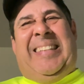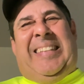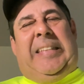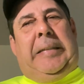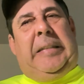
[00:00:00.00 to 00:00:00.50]

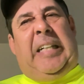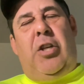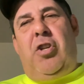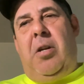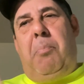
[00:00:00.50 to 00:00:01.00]
oh, I
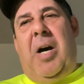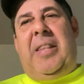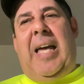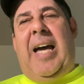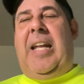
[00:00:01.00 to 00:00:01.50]
shouldn't have
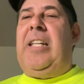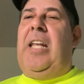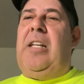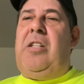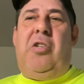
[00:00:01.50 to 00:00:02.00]
bought that. And
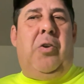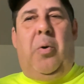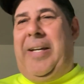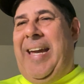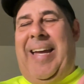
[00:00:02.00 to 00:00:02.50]
then, you
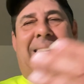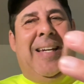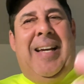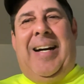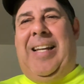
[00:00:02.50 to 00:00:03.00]
know, again,
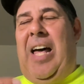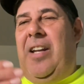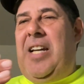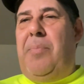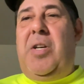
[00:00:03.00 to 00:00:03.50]
a lot
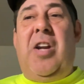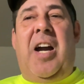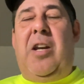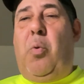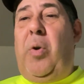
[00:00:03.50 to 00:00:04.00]
of times they're
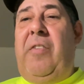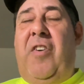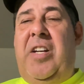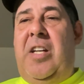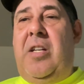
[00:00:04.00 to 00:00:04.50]
not going to
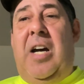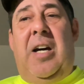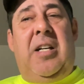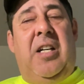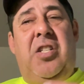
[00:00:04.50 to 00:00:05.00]
refund it
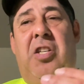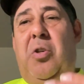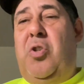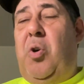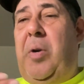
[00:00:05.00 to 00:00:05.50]
to
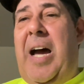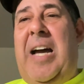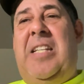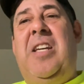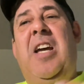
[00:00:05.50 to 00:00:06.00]
you. So
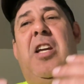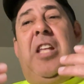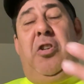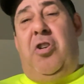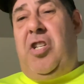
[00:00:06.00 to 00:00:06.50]
guys,
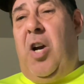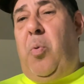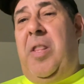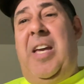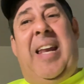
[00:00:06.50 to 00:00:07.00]
then you're stuck
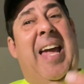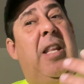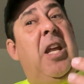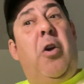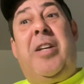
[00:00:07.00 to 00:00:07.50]
with it,
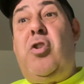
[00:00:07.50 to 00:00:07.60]
and there is